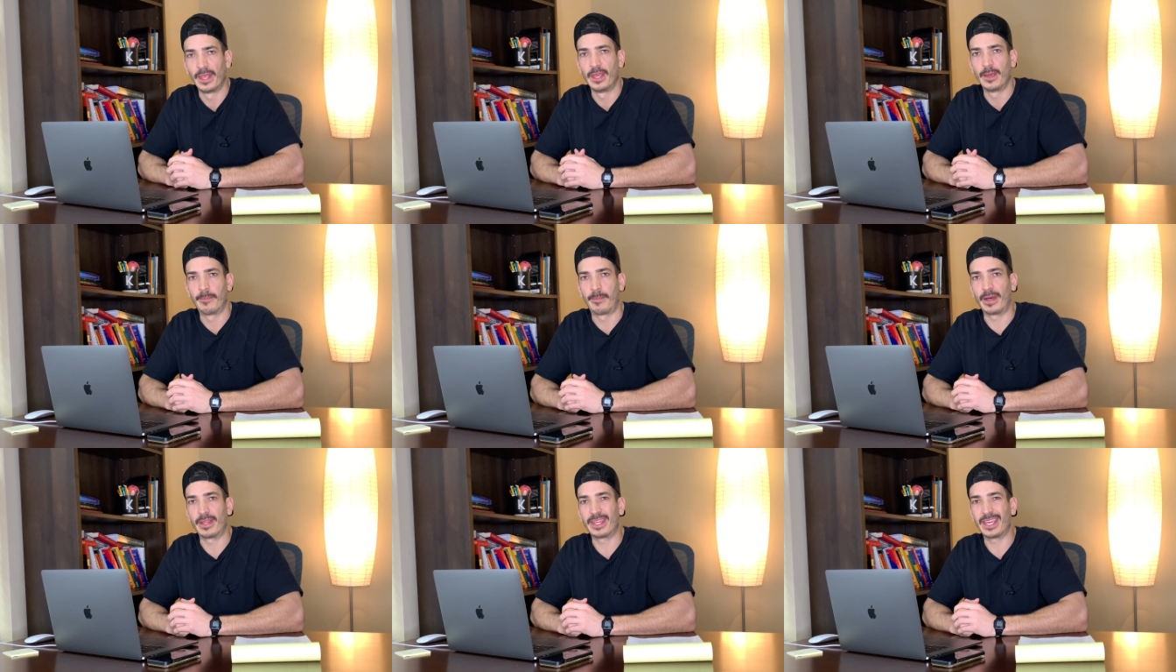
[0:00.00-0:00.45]

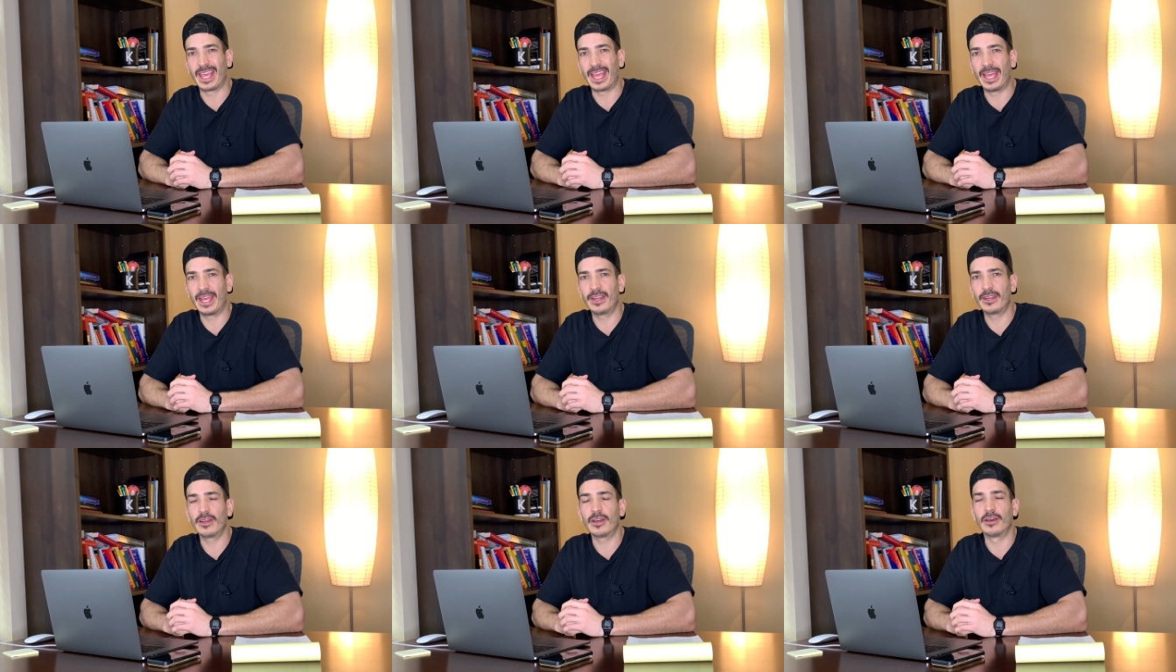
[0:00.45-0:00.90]
By the
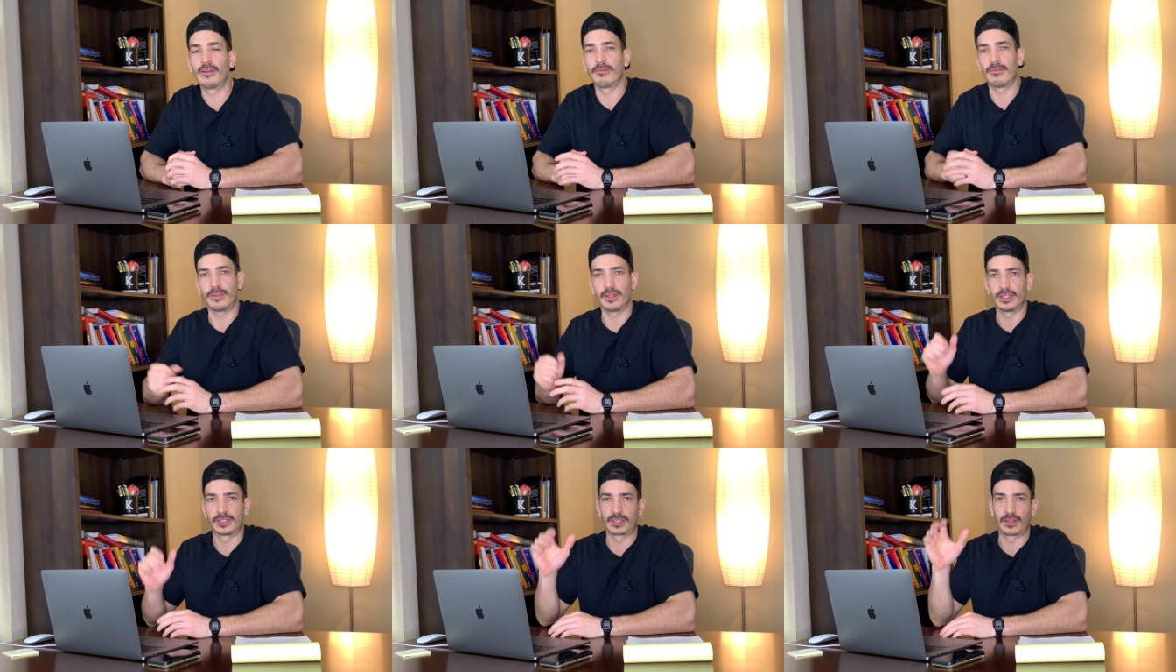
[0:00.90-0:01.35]
end of
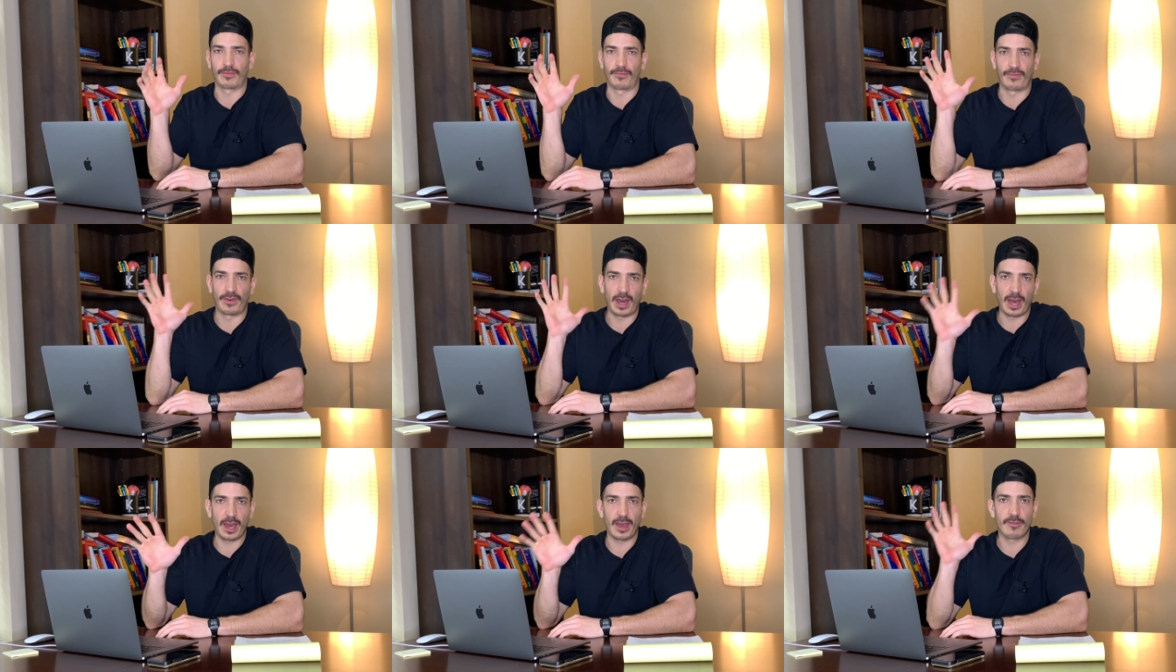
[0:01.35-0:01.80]
this
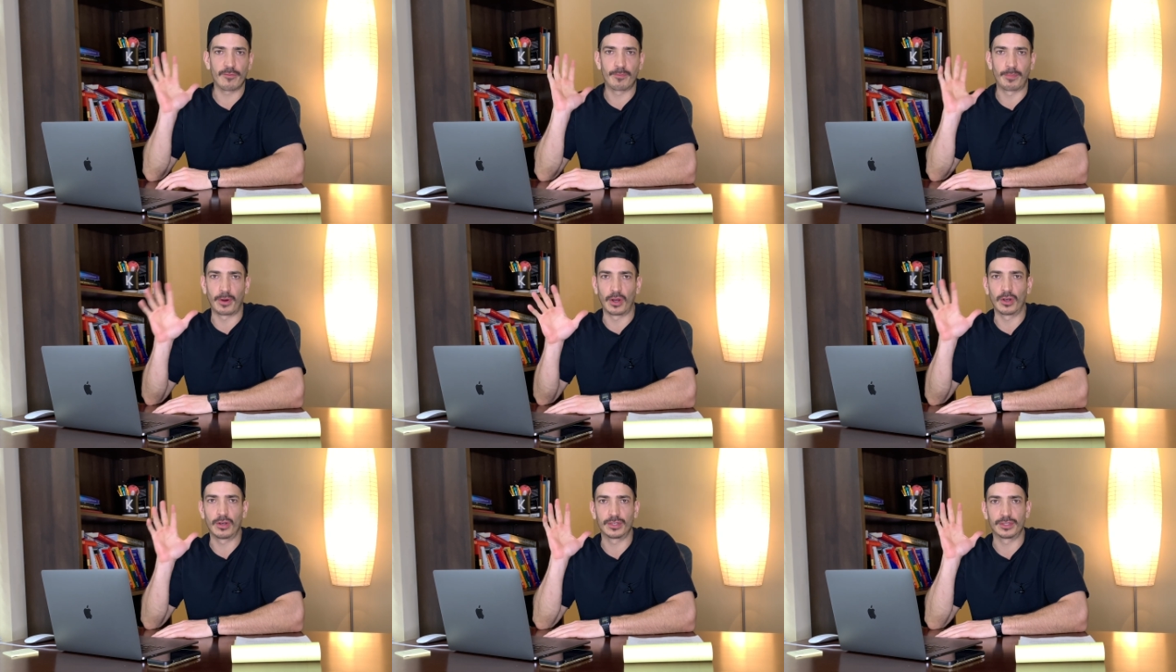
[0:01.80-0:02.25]

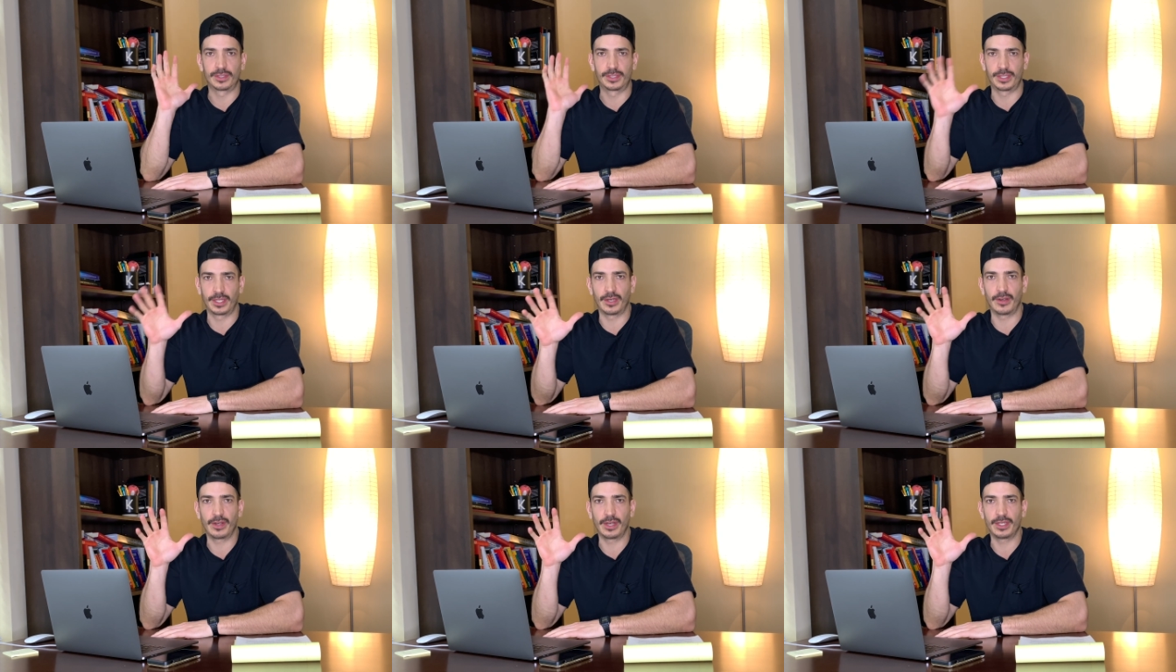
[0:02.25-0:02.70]
five-part
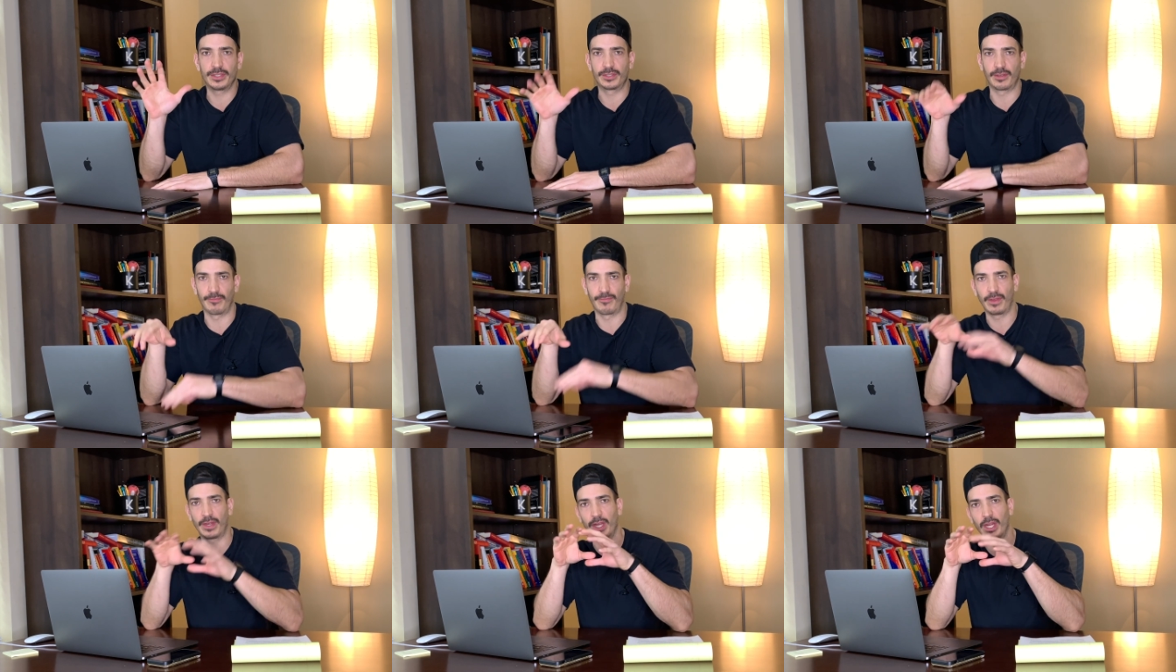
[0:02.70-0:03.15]
series of
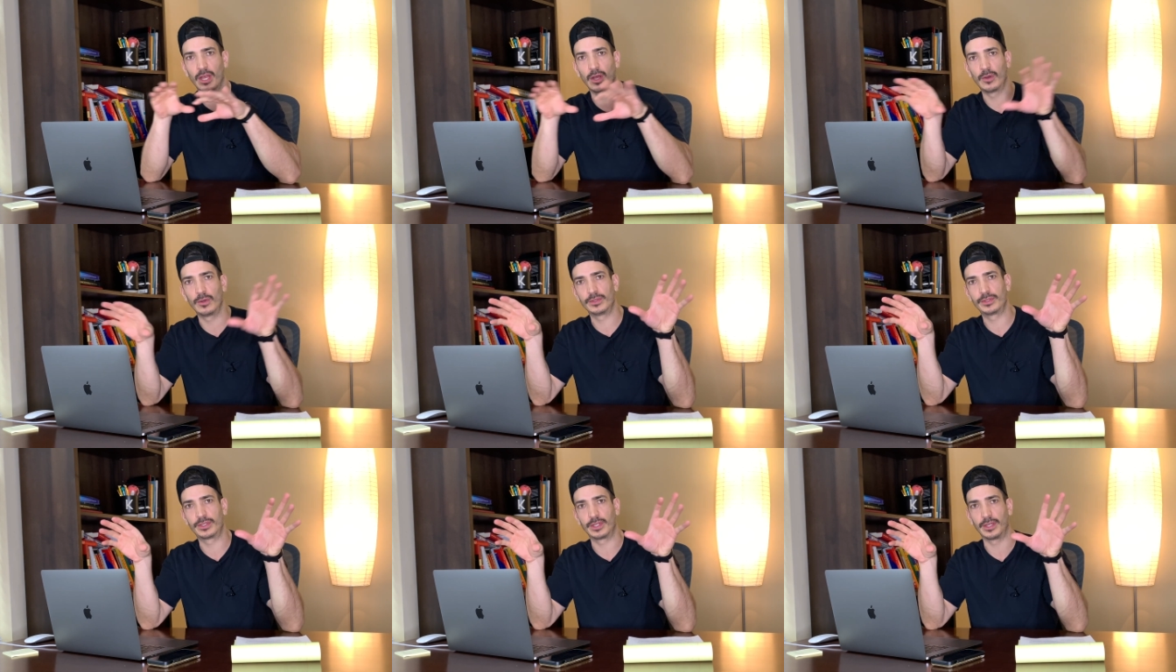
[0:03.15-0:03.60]

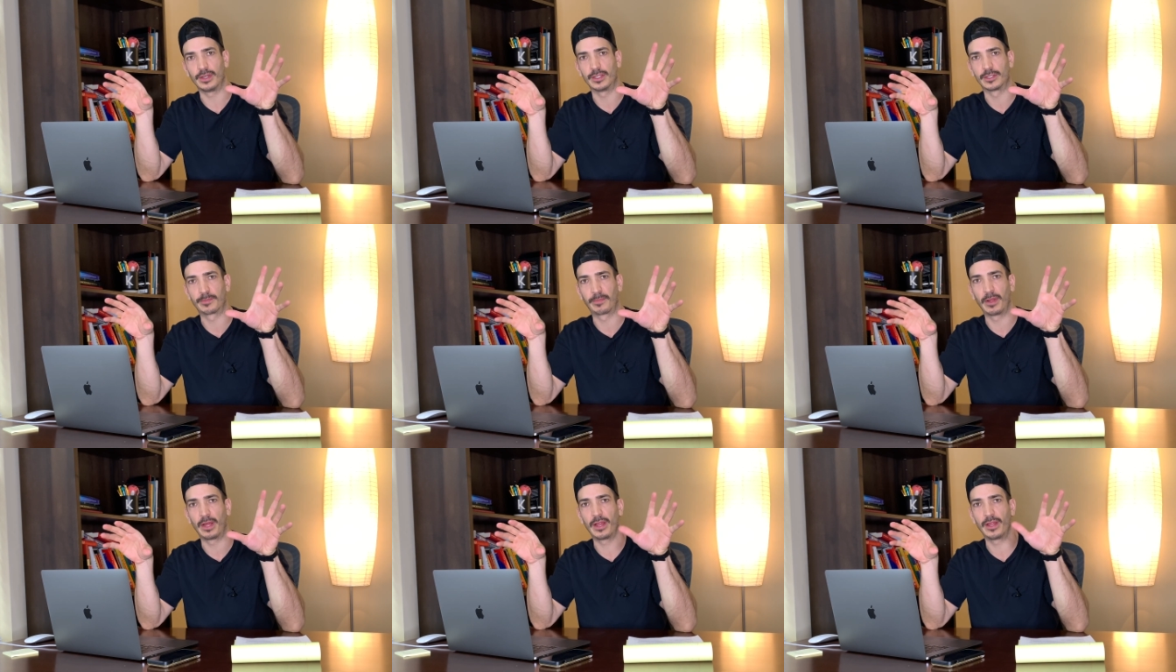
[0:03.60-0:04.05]
videos in this
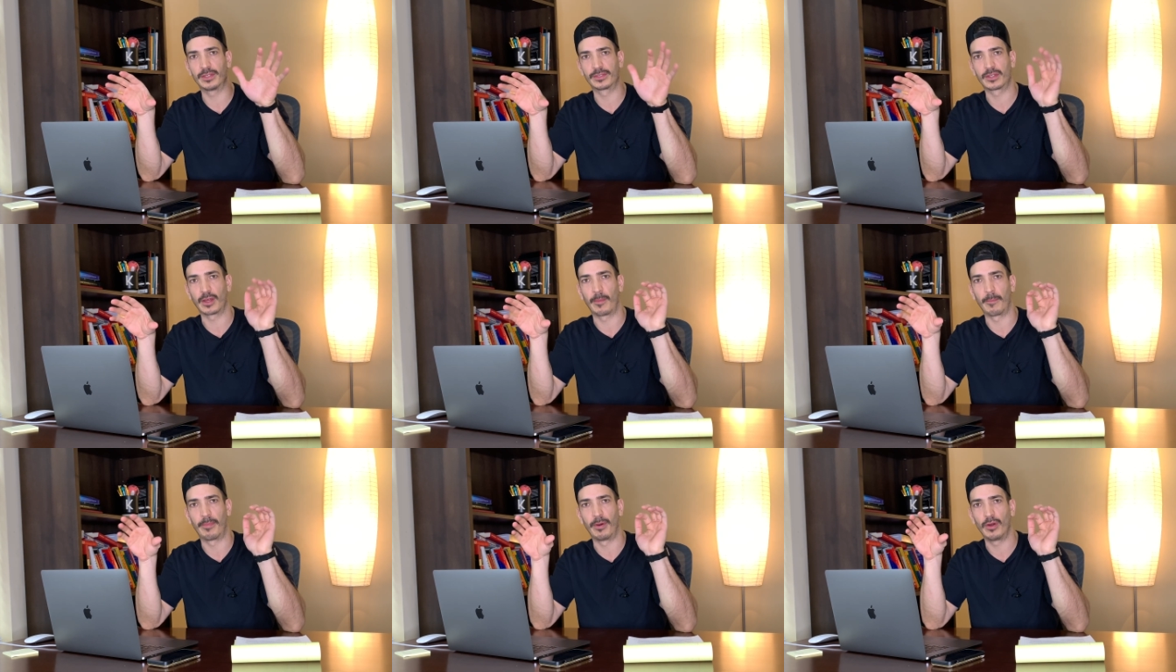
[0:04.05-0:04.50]
playlist
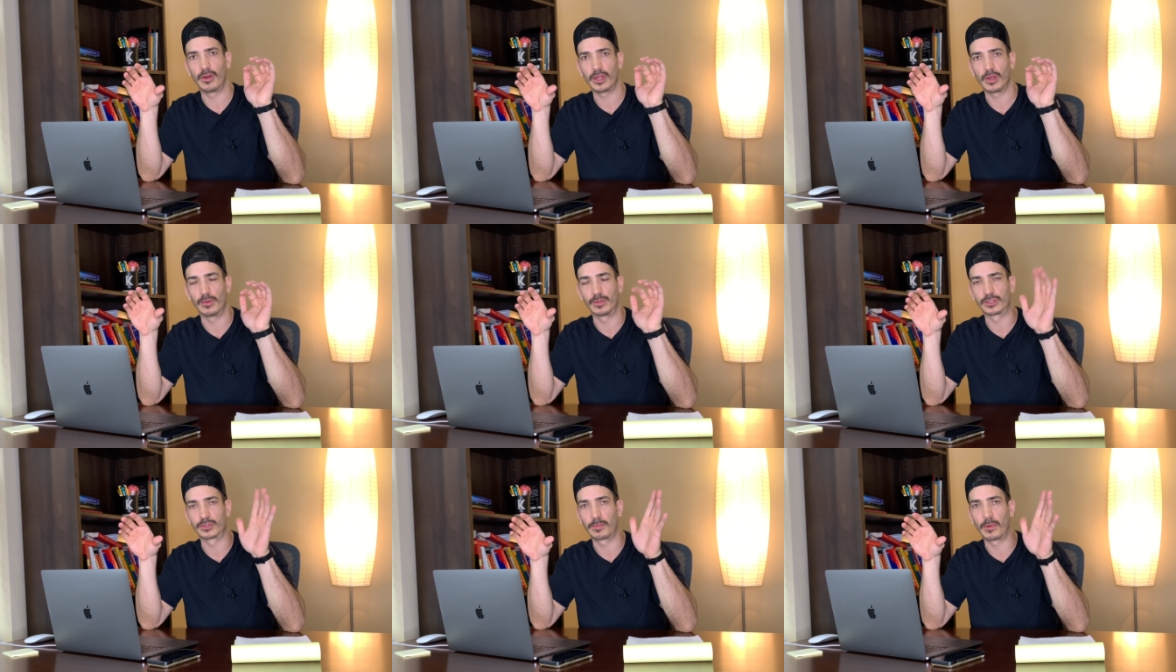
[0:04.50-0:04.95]
on Podio
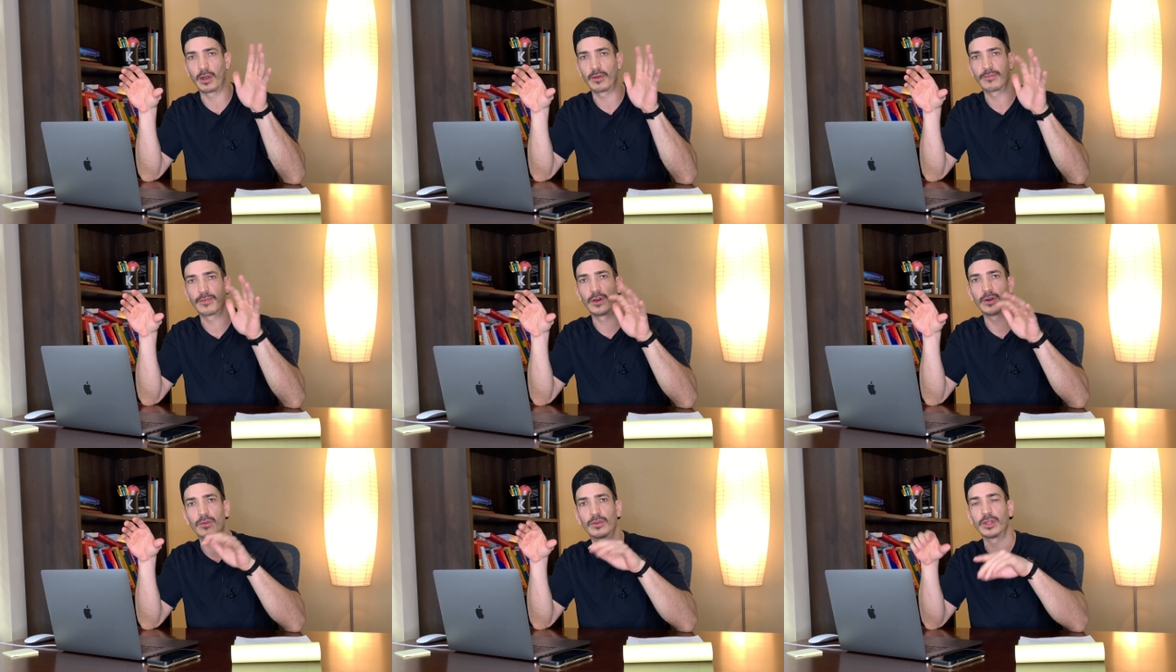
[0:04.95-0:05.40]
and
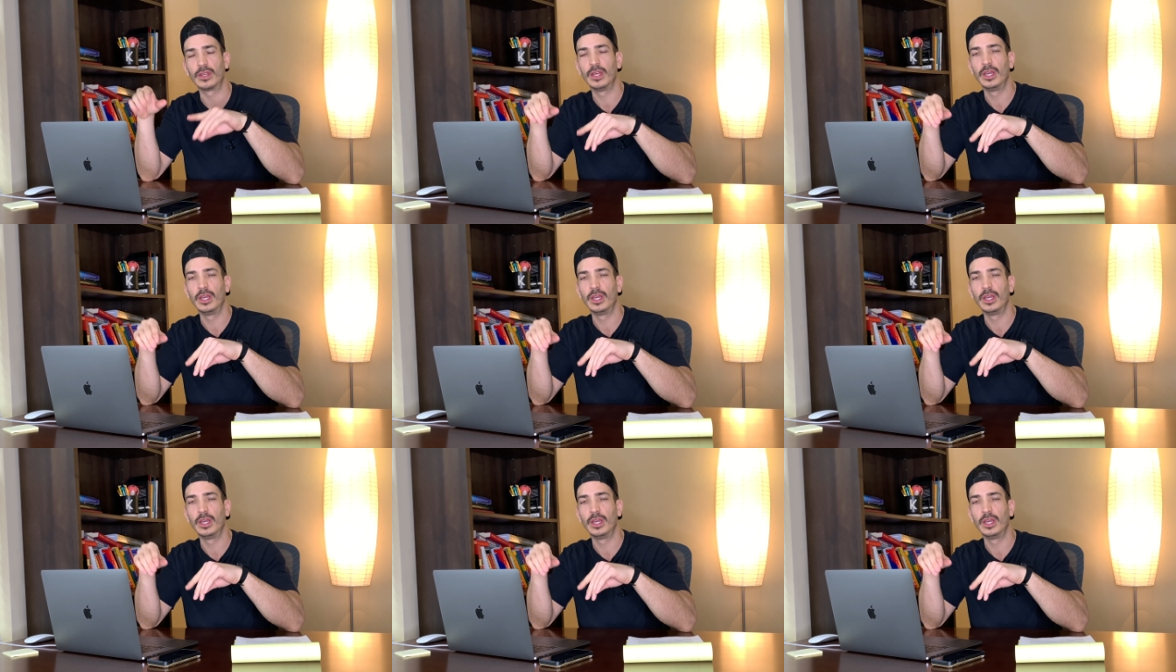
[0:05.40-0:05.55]
smrtPhone,